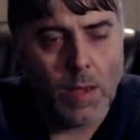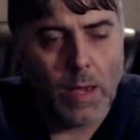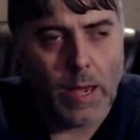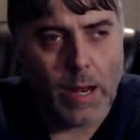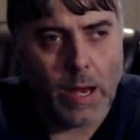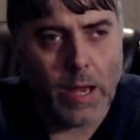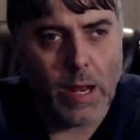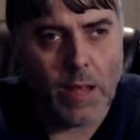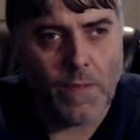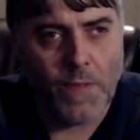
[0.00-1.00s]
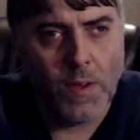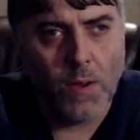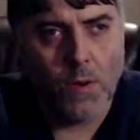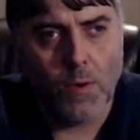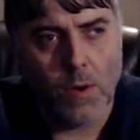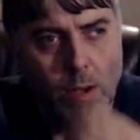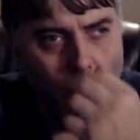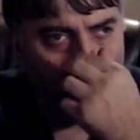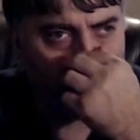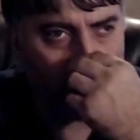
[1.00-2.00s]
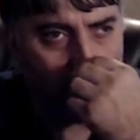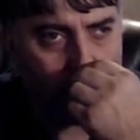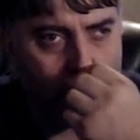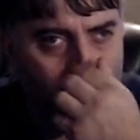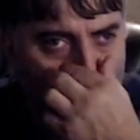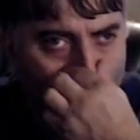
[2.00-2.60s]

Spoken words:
And I had a few incidents